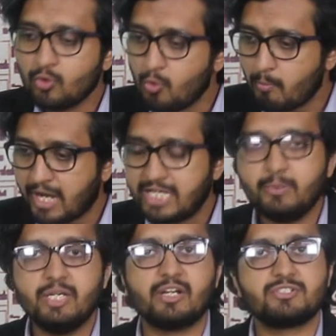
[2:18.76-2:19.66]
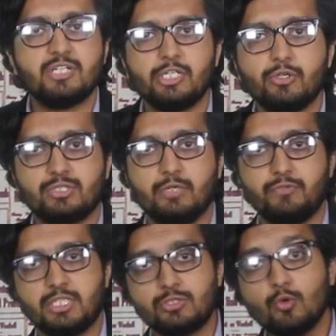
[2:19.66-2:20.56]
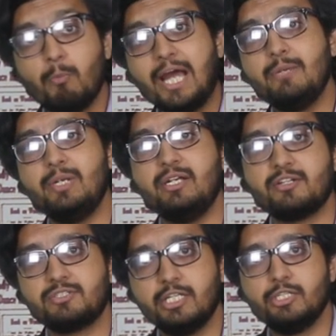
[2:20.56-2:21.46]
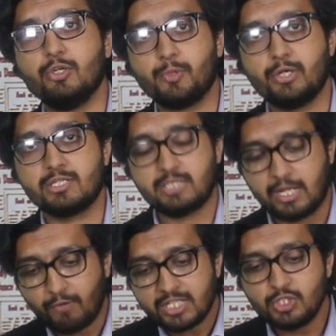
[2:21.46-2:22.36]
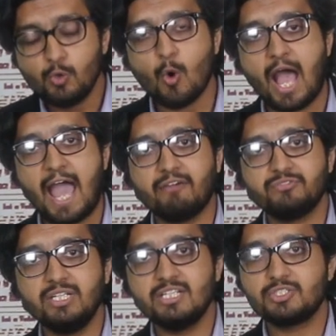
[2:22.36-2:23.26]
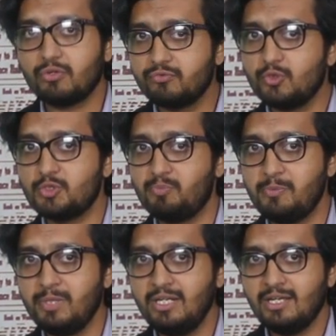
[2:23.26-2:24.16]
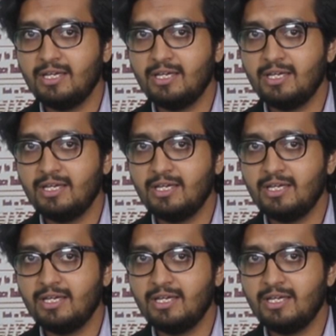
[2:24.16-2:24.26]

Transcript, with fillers: who might be interested in your services who might be interested in your products and once you have the list of those people